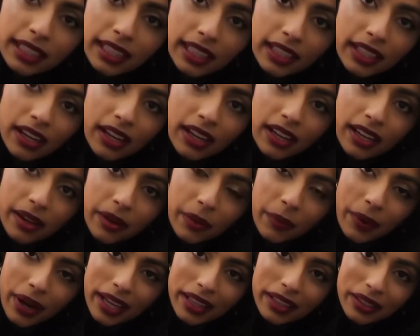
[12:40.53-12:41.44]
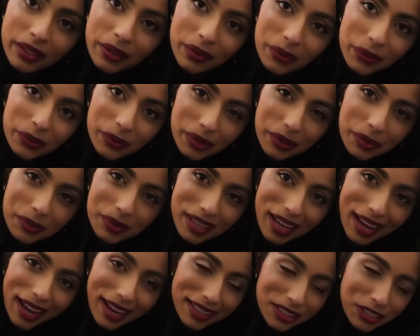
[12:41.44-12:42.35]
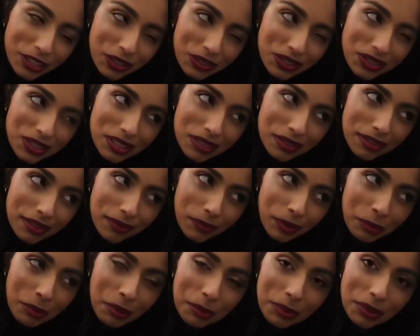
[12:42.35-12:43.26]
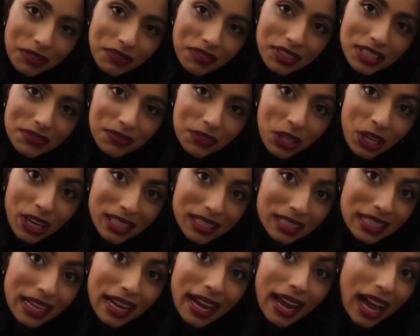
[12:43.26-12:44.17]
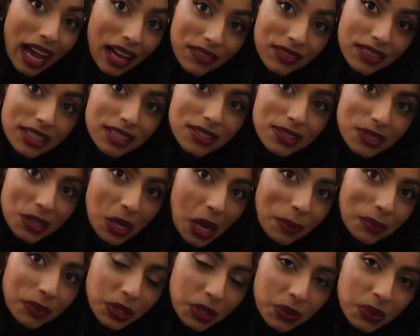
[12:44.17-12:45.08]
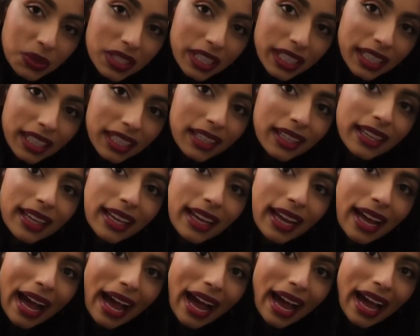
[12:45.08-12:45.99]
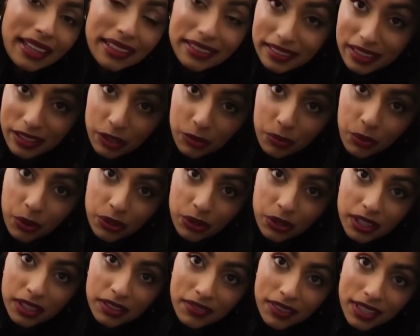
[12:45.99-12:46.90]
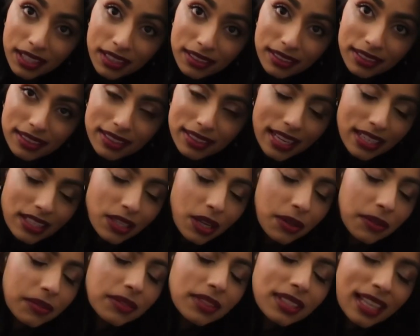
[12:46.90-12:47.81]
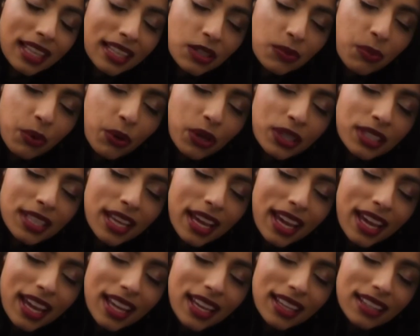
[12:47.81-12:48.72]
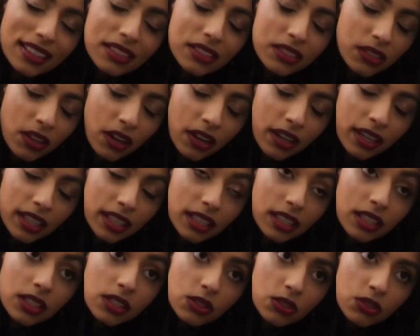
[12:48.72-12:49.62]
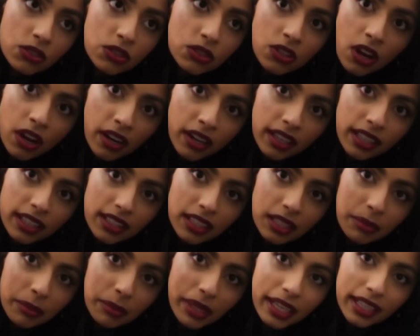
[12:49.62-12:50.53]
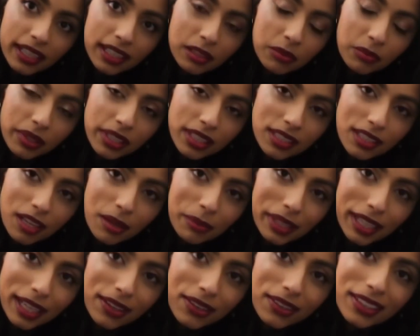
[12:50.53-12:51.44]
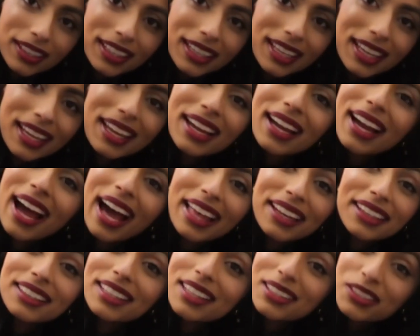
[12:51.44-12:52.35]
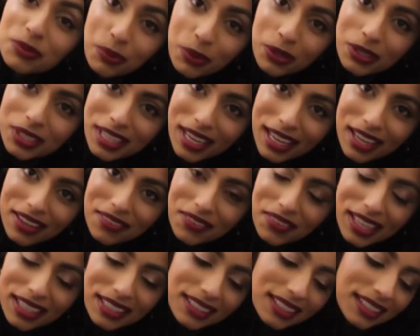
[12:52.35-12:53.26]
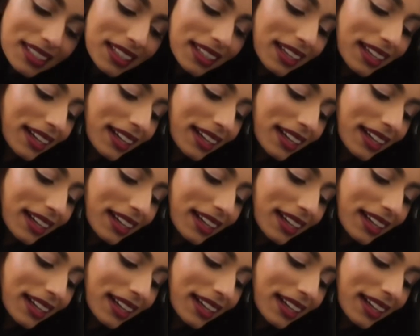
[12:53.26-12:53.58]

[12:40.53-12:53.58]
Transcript: that I got a while ago. I shared this in one of my previous vlogs, and I haven't stopped using it at a Net-a-Porter event. Net-a-Porter, sorry, the American in me is coming out. At a Net-a-Porter event,